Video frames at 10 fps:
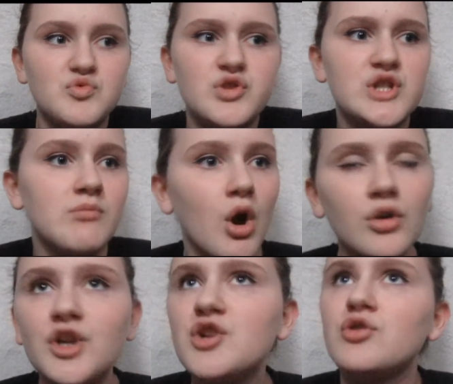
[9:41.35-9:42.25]

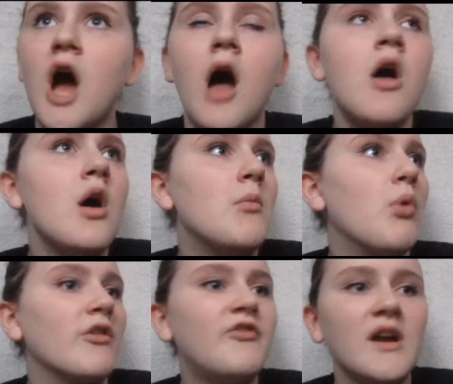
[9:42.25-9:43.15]
smarter. You're not
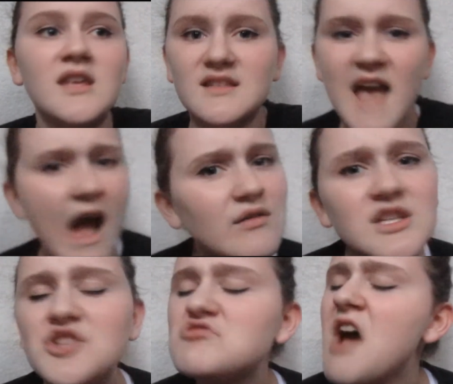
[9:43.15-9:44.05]
more fucking
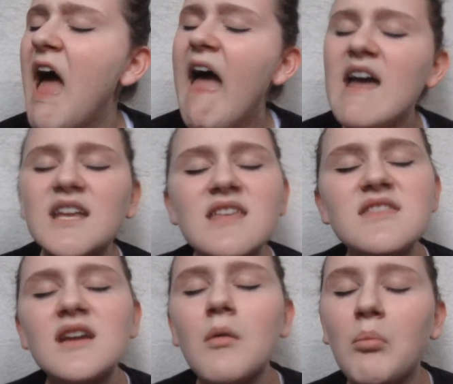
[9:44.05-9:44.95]
talented. You're not
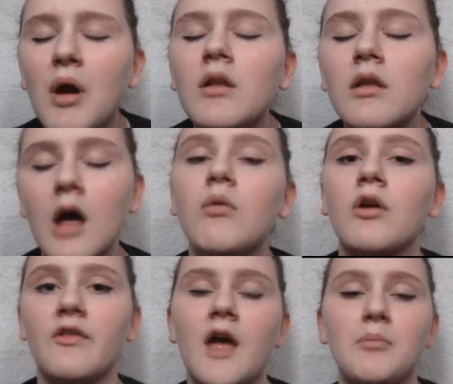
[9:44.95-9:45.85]
anything but lower
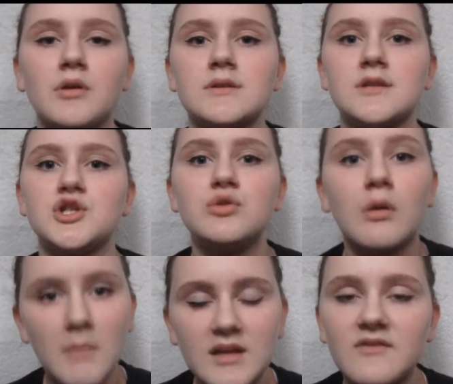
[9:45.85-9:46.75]
than that person that you are
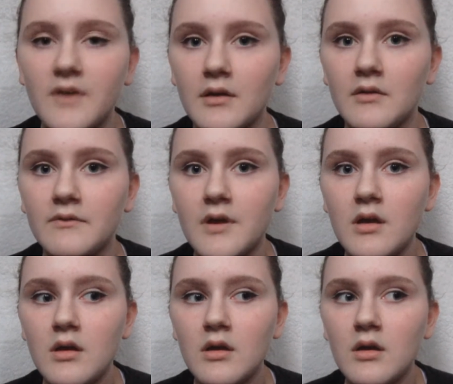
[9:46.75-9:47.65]
making fun of.
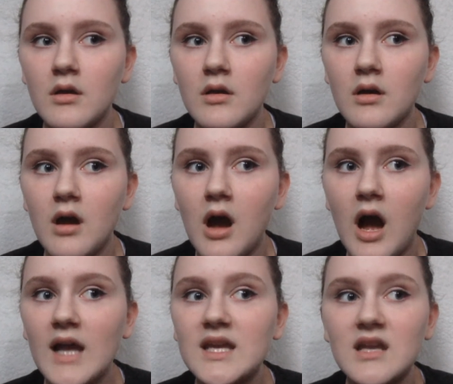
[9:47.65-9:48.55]

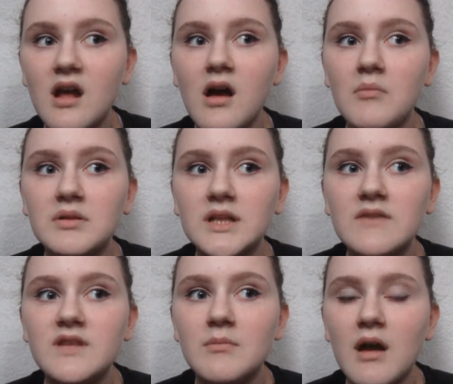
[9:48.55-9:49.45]
I cannot
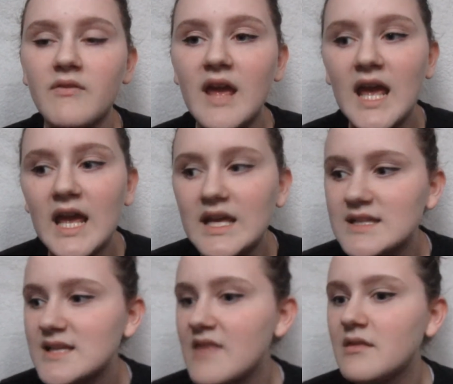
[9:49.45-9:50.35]
believe the amount of
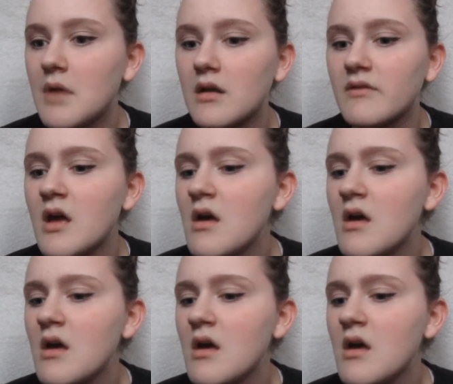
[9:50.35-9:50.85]
hate and the amount of